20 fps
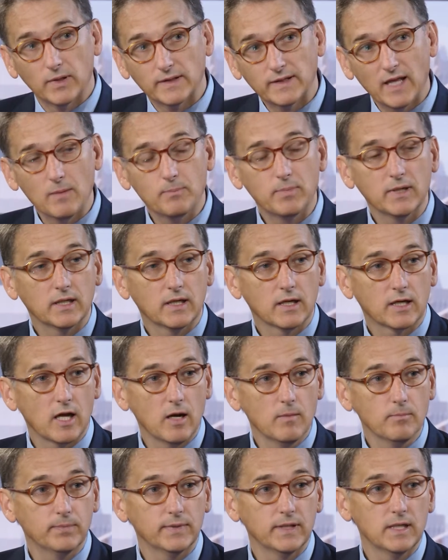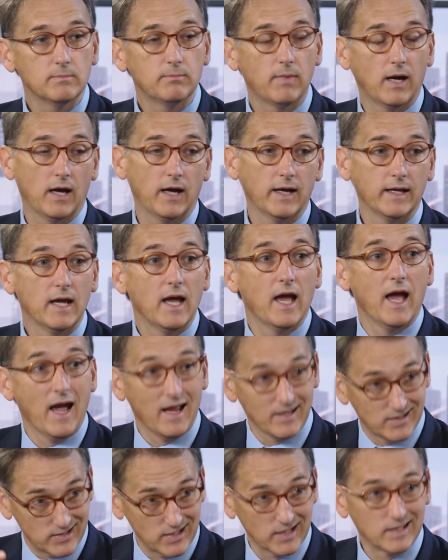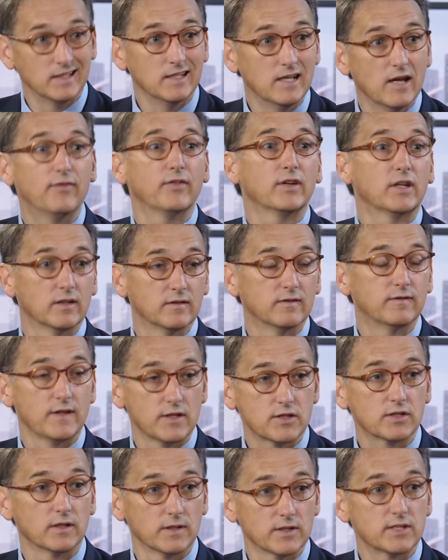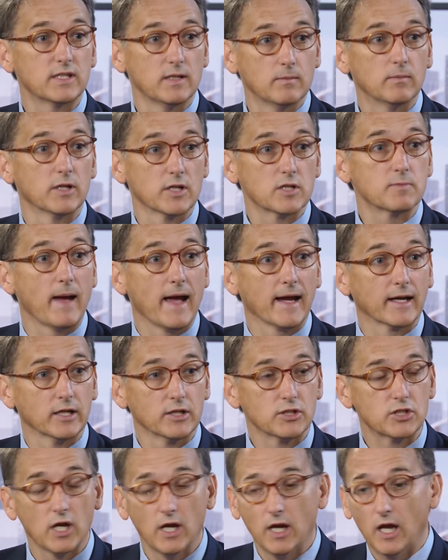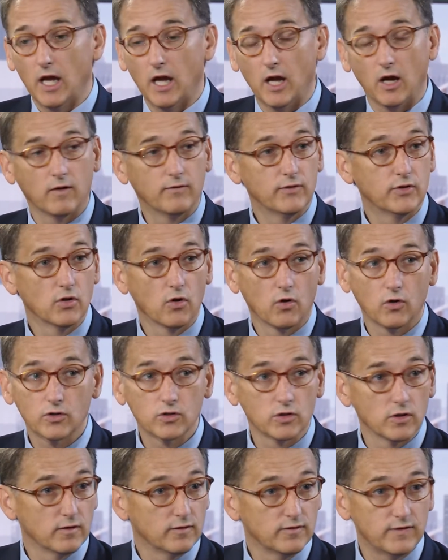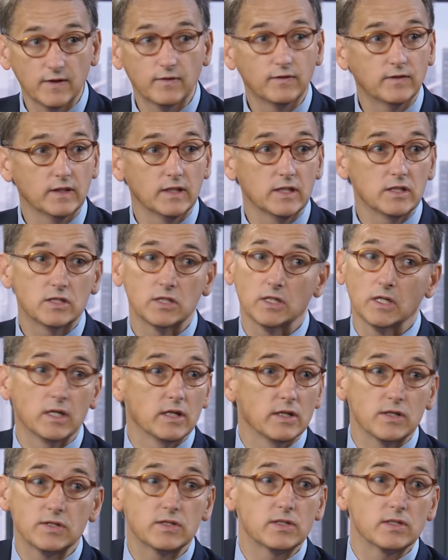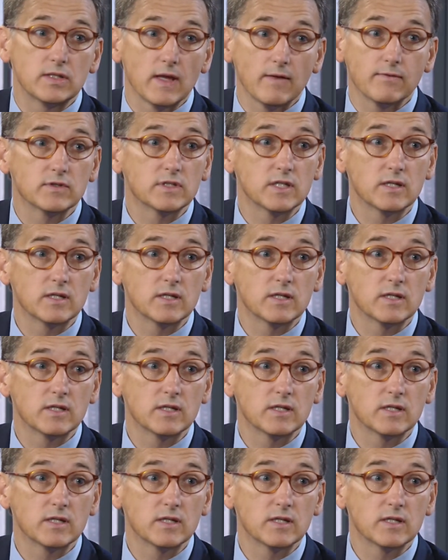that being accompanied by a significant fiscal stimulus package of the order of 50 to 70